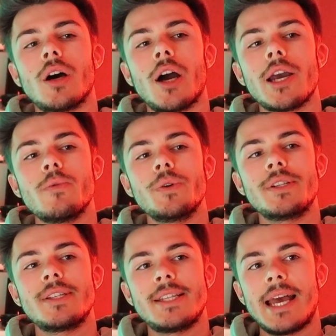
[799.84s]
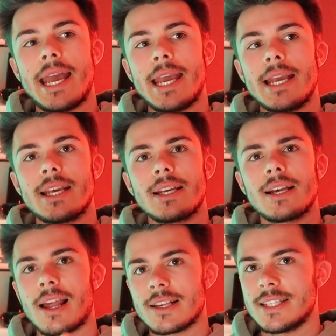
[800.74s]
I would take
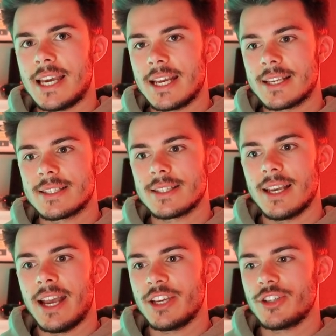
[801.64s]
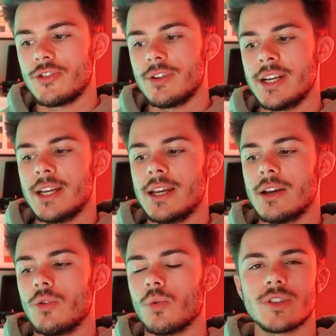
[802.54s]
classics, history,
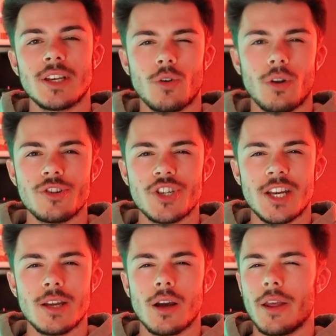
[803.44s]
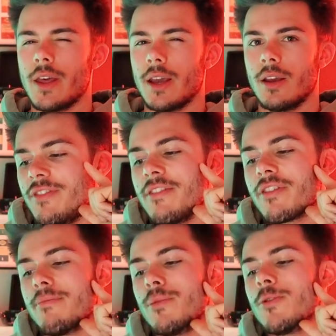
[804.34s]
or psychology, I think.
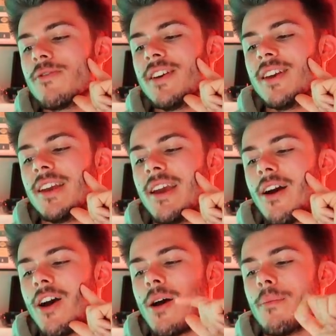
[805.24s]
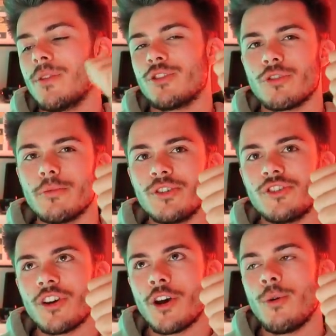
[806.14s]
Favorite movie? Um, the Truman
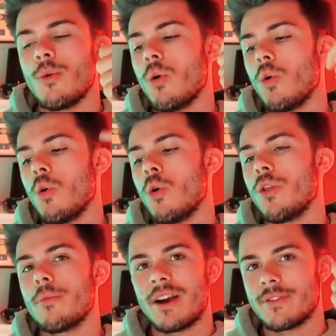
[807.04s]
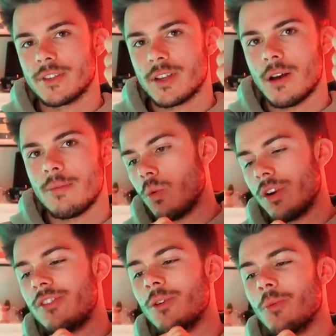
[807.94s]
Show or The Breakfast Club? What
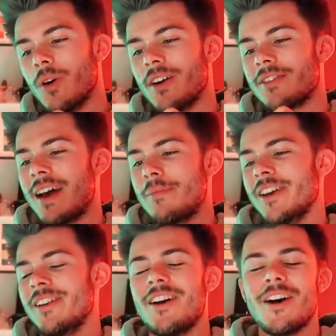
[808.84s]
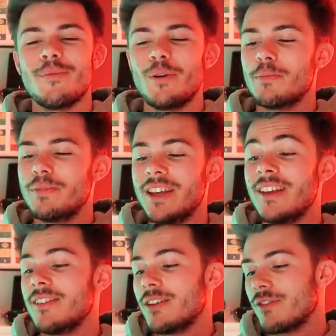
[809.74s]
is your worst habit? Um, it would be
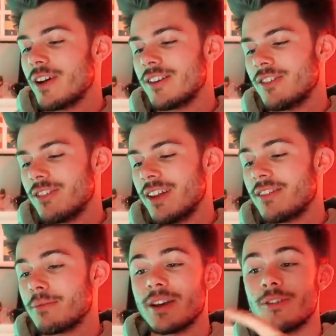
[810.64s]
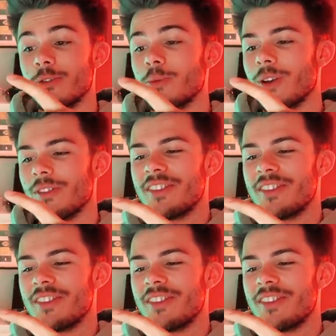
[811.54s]
easier if I could just list my good ones.